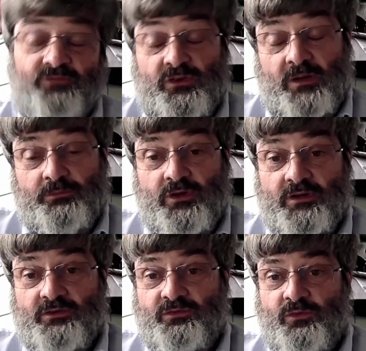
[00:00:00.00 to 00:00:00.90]
for dump
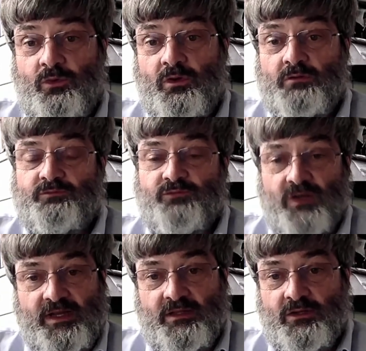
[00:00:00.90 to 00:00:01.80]
trucks, for
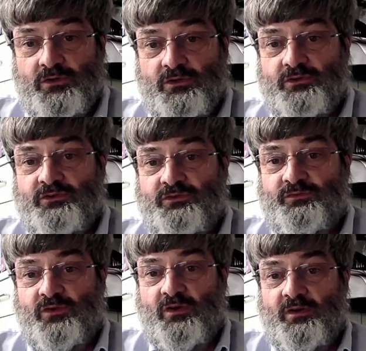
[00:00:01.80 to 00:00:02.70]
front-end loaders,
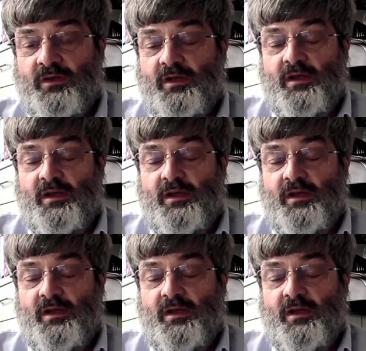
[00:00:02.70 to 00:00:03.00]
for